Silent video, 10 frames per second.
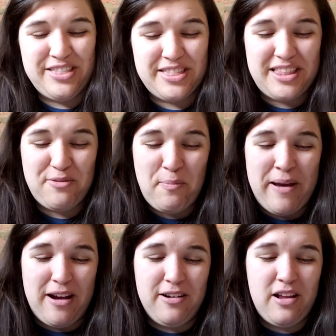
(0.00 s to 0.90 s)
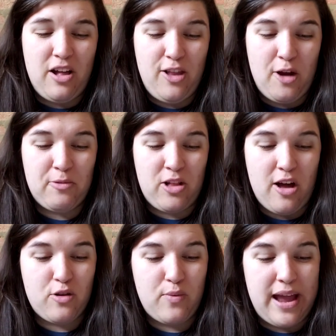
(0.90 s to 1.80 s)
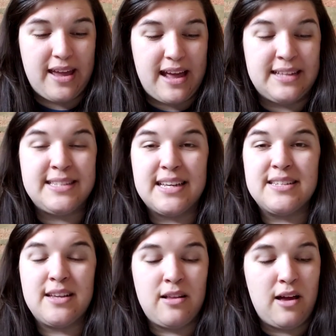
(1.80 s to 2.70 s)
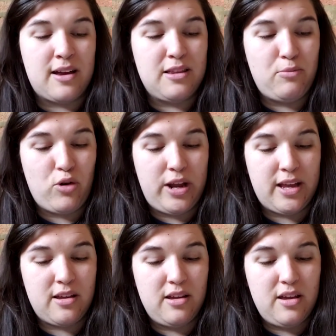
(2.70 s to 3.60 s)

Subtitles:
The repaired alarm clock rang at 6 o'clock in the morning.